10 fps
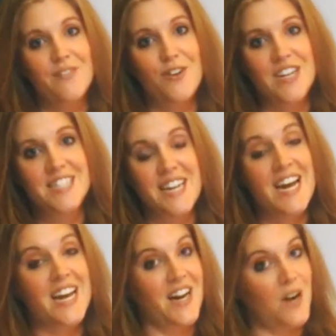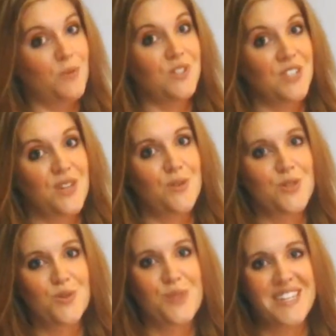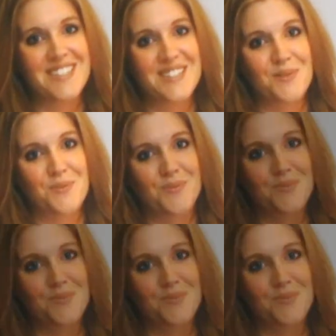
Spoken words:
Have a great day, and I will see you in 2 weeks.